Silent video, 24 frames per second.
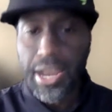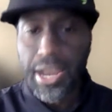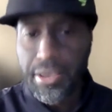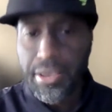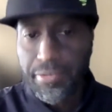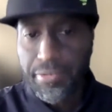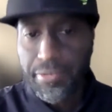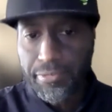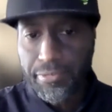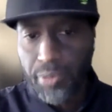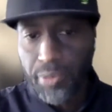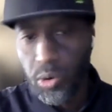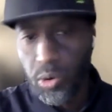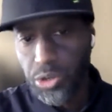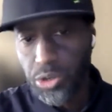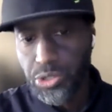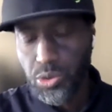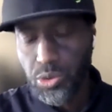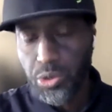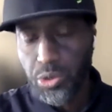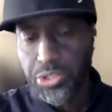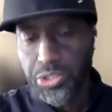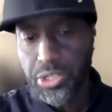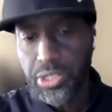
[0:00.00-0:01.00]
any 4
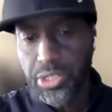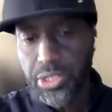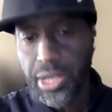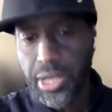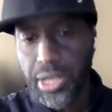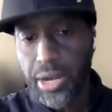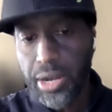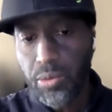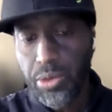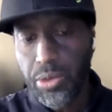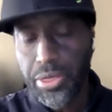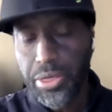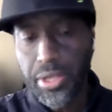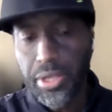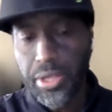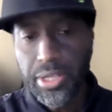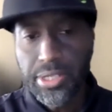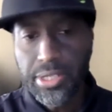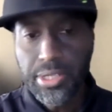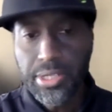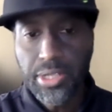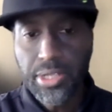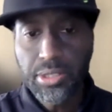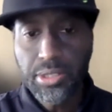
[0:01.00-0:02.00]
sources that are
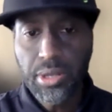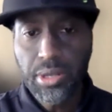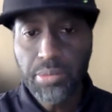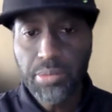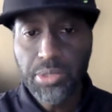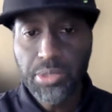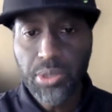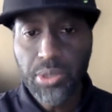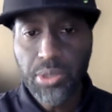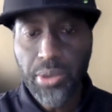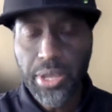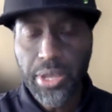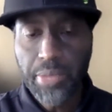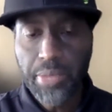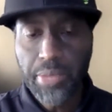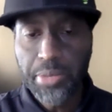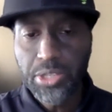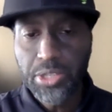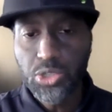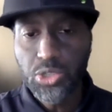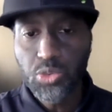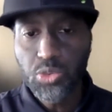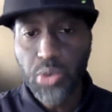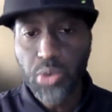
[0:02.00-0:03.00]
within the system, so it
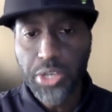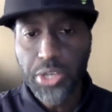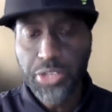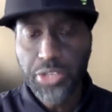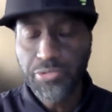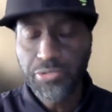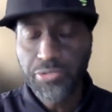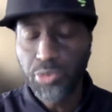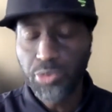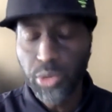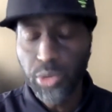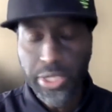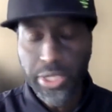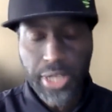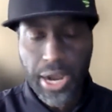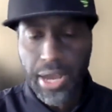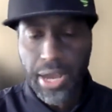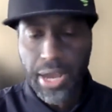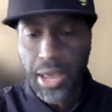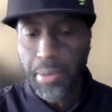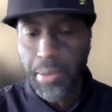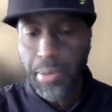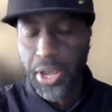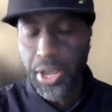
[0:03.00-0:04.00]
can be switched fully
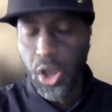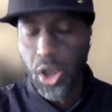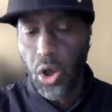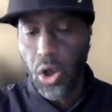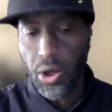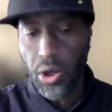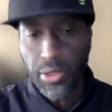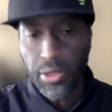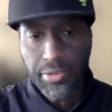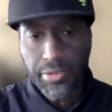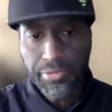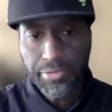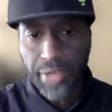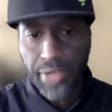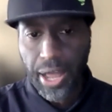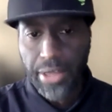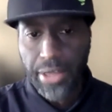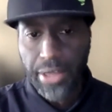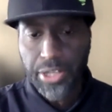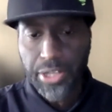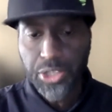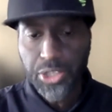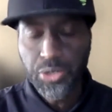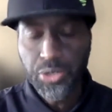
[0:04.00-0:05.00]
dynamic on the
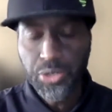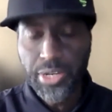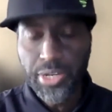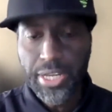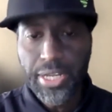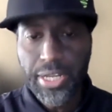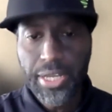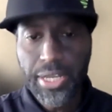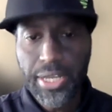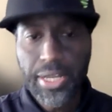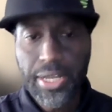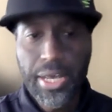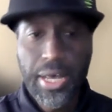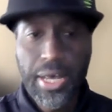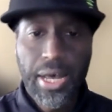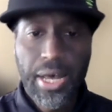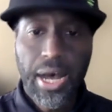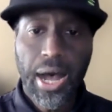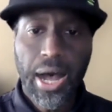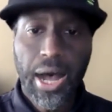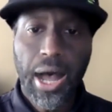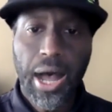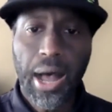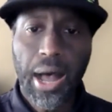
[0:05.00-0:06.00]
fly that you need it.
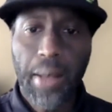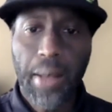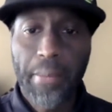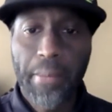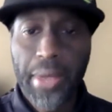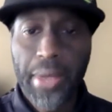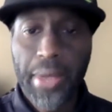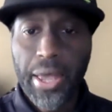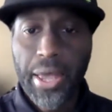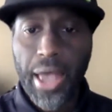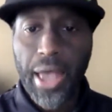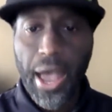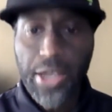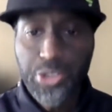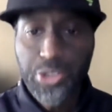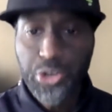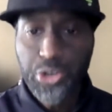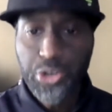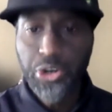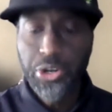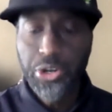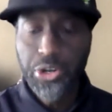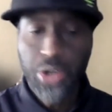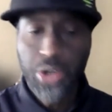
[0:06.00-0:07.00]

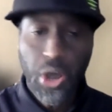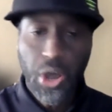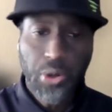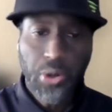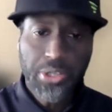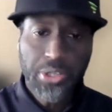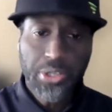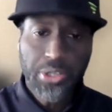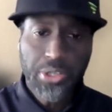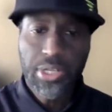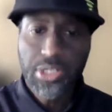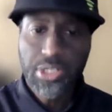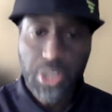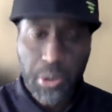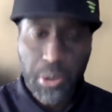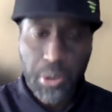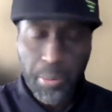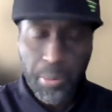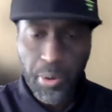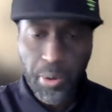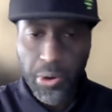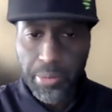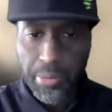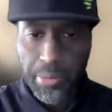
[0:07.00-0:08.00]
As you're going to notice, and it's
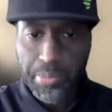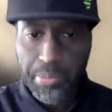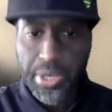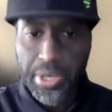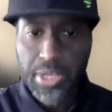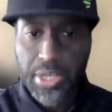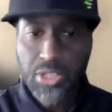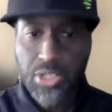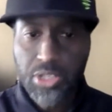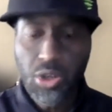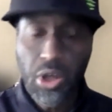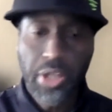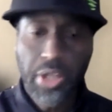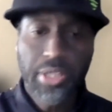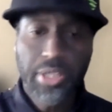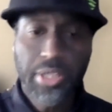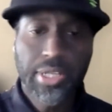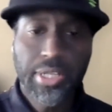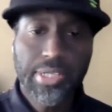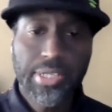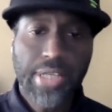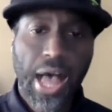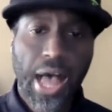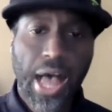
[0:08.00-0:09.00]
an important piece
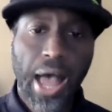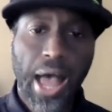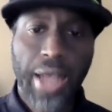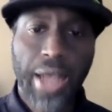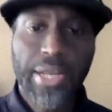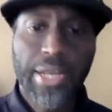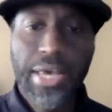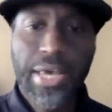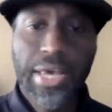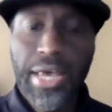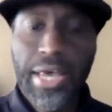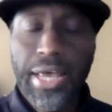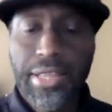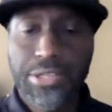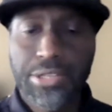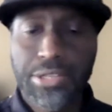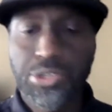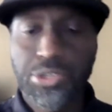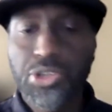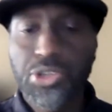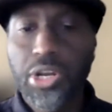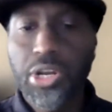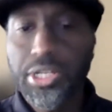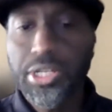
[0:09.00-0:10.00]
on design,
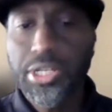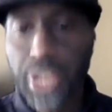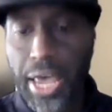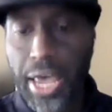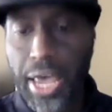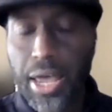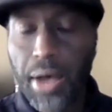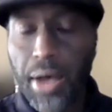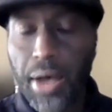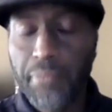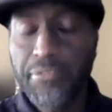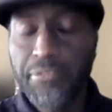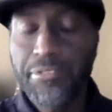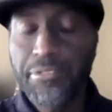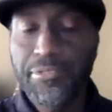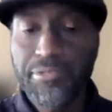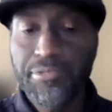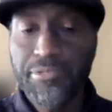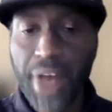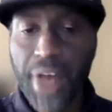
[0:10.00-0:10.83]
this is going to take up